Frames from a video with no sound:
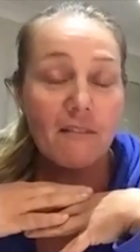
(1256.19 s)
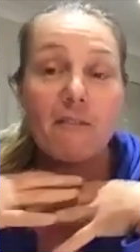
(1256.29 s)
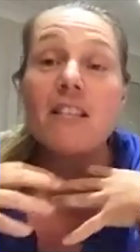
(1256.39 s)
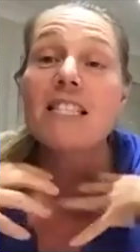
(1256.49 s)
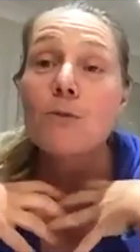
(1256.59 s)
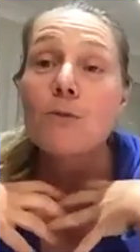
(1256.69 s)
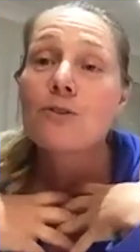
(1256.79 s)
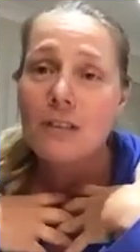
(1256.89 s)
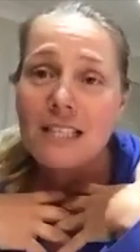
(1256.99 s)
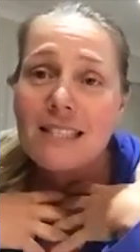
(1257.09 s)
physical
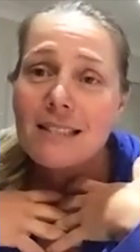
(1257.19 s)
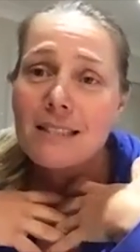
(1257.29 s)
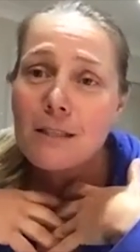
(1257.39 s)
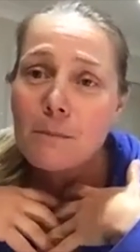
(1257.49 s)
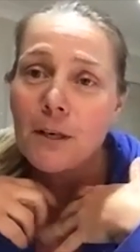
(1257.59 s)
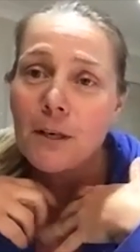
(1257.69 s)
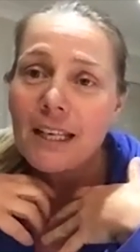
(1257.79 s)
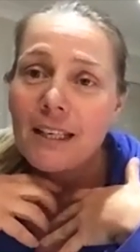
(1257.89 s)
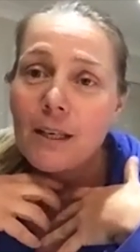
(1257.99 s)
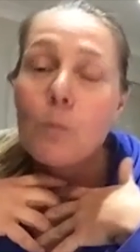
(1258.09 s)
stress does to the
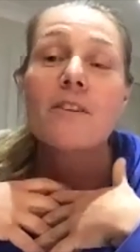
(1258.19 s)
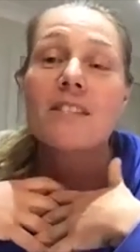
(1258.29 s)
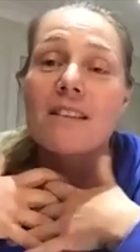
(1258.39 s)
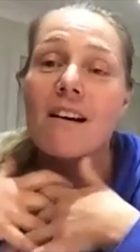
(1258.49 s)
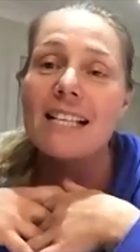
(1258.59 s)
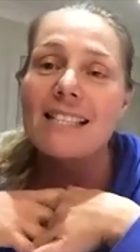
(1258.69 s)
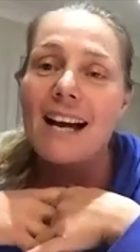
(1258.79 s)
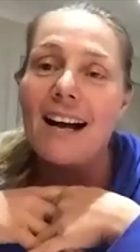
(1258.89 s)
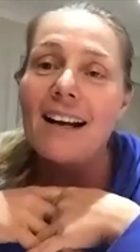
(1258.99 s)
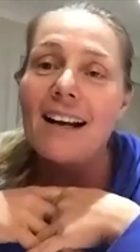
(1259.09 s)
body and what the signs
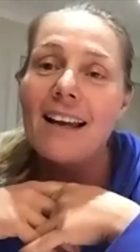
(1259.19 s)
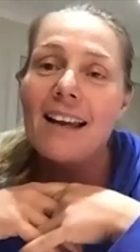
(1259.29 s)
are